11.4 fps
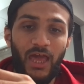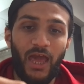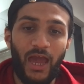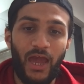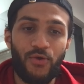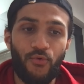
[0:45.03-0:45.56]

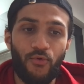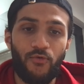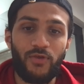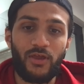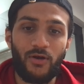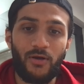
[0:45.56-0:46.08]
and or
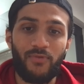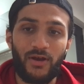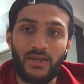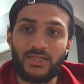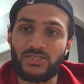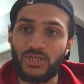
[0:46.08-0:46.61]
recurrent
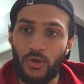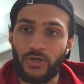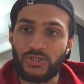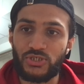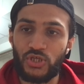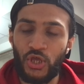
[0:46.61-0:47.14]
pregnancy
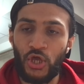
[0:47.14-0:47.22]
loss?